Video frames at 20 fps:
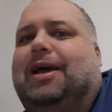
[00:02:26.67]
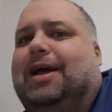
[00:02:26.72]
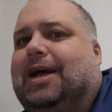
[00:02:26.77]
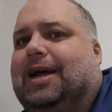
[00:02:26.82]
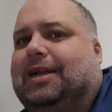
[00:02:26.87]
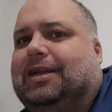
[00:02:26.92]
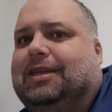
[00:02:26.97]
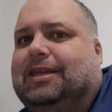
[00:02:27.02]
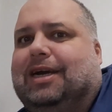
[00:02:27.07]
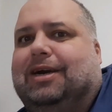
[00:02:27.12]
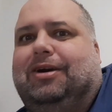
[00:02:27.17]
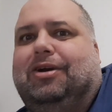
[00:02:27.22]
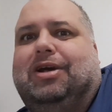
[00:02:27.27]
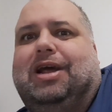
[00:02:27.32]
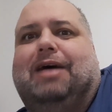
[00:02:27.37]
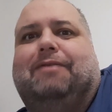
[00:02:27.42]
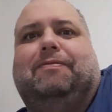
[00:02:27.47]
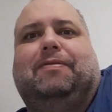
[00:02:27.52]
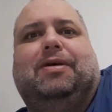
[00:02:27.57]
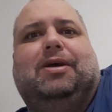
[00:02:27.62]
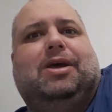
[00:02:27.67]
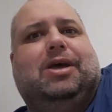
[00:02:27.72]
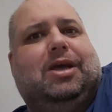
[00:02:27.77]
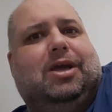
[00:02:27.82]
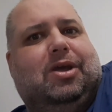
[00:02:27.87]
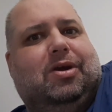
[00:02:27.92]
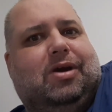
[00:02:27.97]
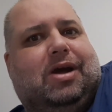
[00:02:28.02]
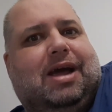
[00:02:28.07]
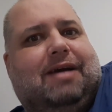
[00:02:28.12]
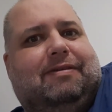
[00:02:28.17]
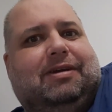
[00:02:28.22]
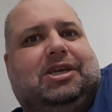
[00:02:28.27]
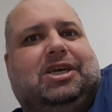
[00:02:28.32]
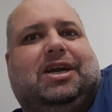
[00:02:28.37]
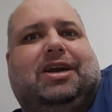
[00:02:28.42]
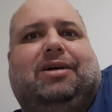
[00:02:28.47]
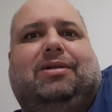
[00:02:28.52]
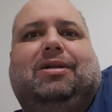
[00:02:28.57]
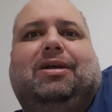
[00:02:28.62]
and there you have a
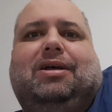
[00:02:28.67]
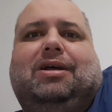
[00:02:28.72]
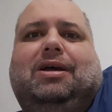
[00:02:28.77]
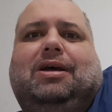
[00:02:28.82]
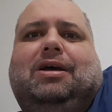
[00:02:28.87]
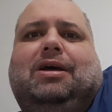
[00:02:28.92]
channel.